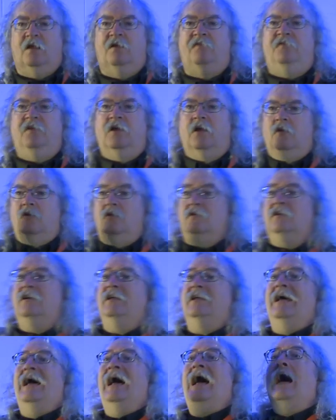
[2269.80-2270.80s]
if you
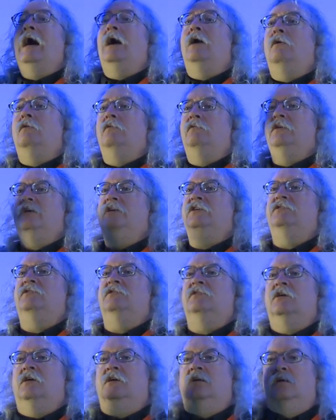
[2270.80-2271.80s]
look at how
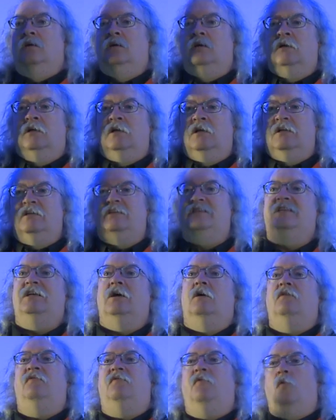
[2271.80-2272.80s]
these
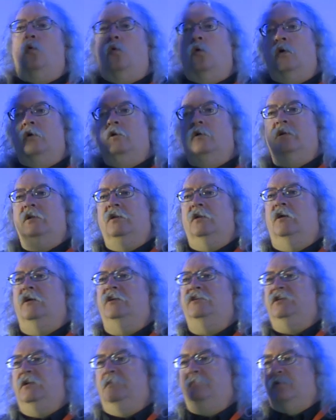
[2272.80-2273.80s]

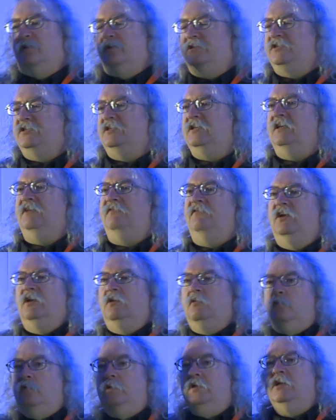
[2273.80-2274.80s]
self-organizing,
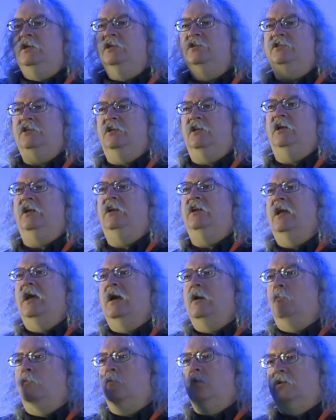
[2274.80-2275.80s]
perceiving, reasoning
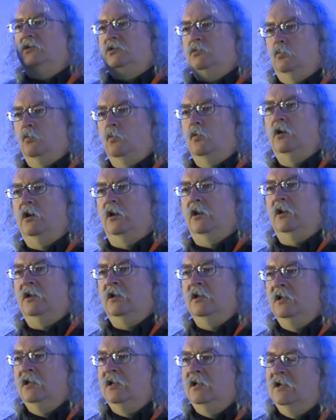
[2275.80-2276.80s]
networks
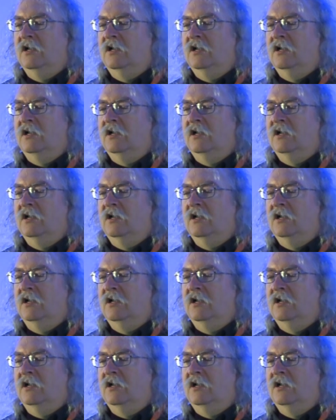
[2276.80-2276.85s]
work,